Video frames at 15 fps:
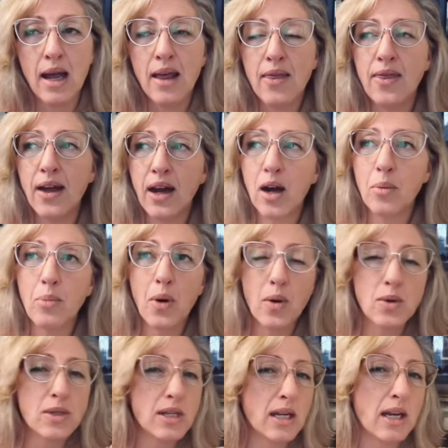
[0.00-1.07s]
They are
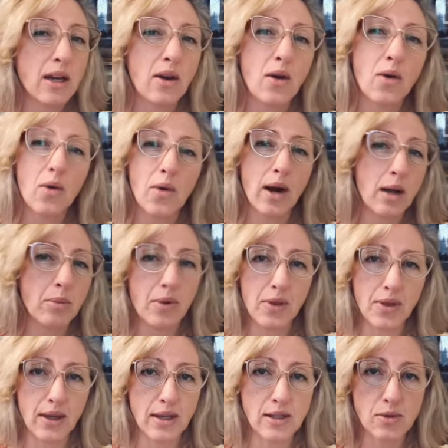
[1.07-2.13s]
posting incredible
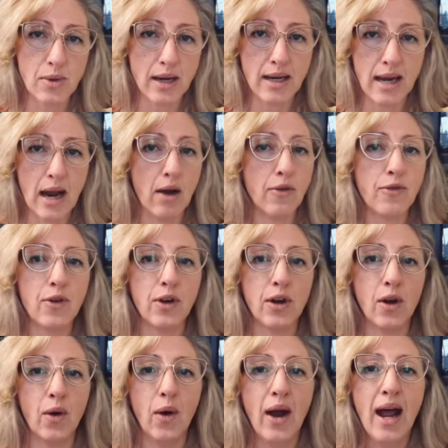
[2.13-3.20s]
things right now for
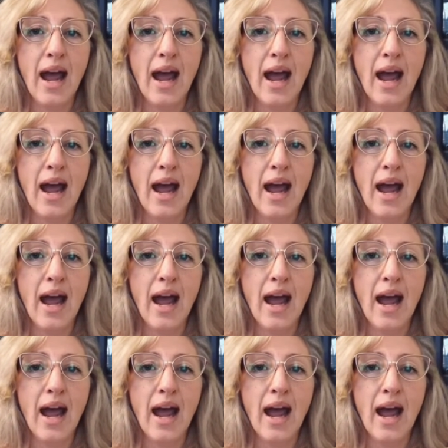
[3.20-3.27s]
you.